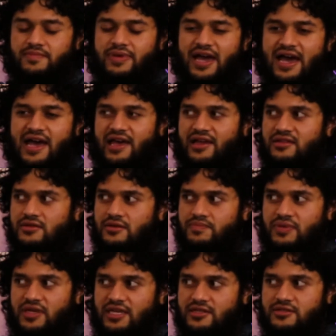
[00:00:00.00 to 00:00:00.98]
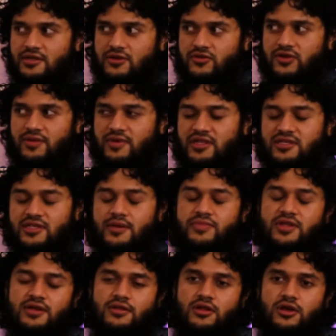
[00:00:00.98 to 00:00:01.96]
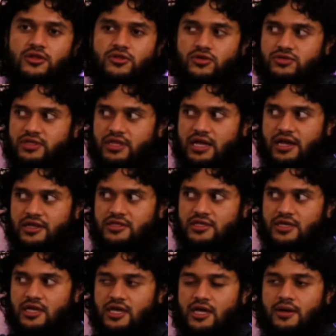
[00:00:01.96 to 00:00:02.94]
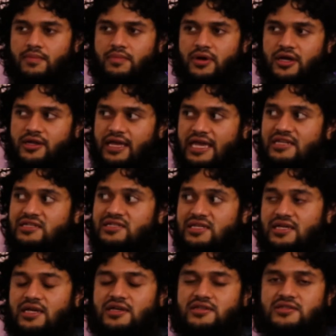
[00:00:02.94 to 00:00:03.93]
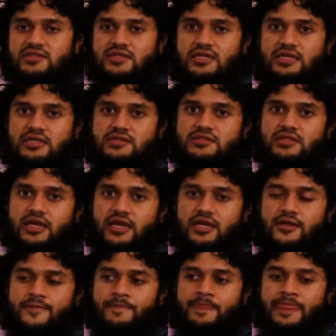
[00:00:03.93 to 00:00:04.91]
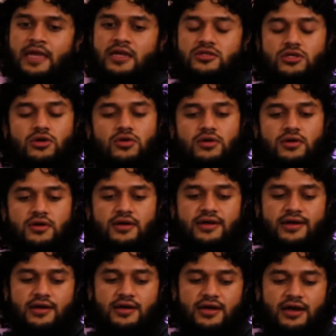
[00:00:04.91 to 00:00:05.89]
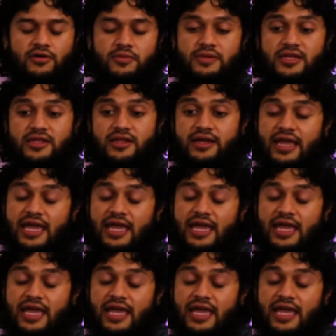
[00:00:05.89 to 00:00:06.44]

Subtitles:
pact, a peace agreement, something along those lines. But HTS is like, so I want to be clear.